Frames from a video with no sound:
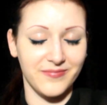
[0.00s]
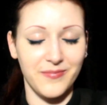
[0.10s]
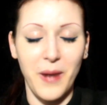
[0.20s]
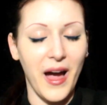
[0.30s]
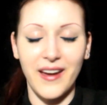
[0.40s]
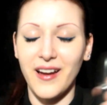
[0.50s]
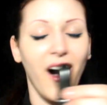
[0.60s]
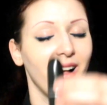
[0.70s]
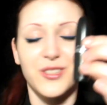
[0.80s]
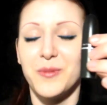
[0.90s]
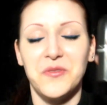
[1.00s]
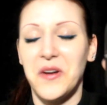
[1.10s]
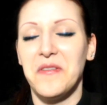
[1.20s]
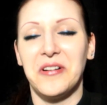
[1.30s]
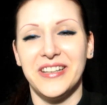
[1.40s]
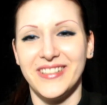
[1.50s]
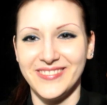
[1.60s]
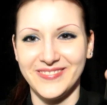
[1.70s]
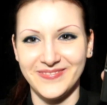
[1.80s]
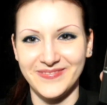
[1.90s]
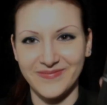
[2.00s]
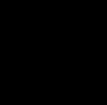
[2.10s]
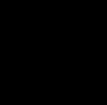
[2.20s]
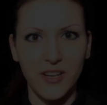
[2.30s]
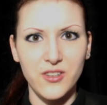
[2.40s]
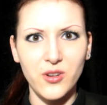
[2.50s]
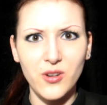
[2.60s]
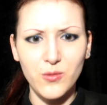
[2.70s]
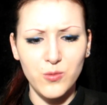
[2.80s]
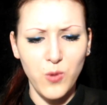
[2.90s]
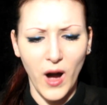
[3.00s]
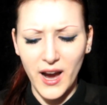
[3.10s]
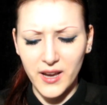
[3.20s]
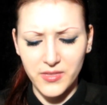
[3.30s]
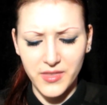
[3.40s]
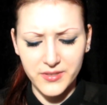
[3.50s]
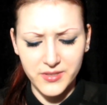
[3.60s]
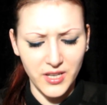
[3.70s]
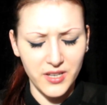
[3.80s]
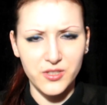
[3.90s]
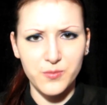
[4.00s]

my ultimate favorite. I don't know why this is,